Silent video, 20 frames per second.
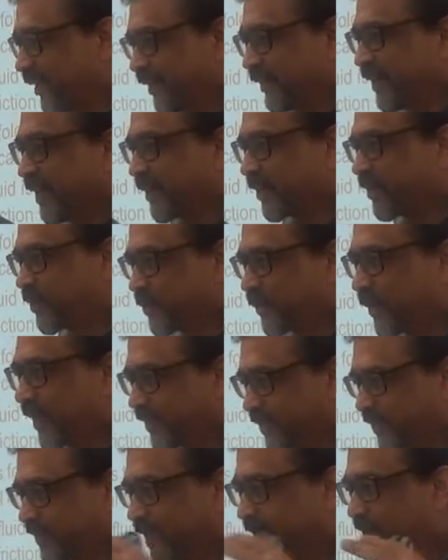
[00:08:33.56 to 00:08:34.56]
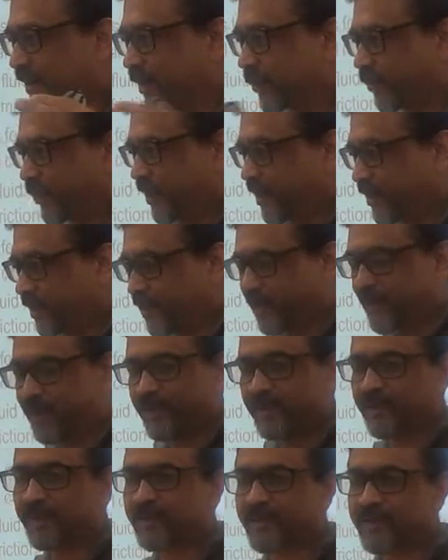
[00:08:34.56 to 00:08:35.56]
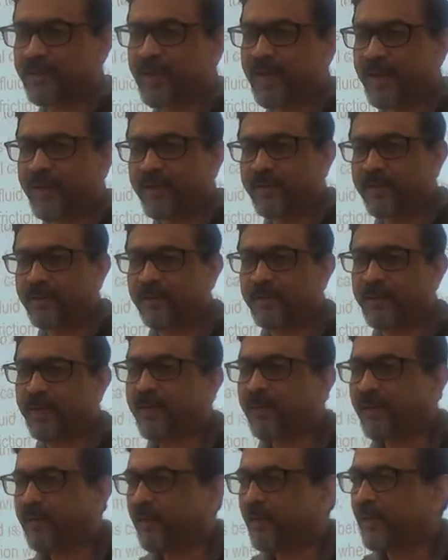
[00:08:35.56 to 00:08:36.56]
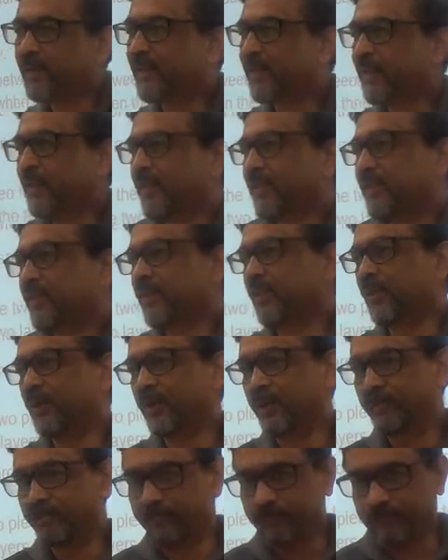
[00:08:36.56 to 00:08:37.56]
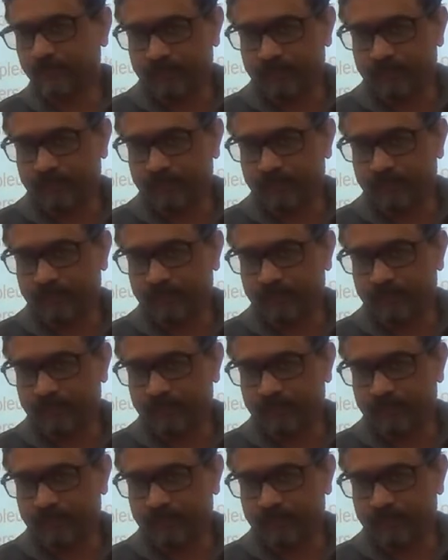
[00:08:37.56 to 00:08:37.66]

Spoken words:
in that space, the air pressure is high, okay? So,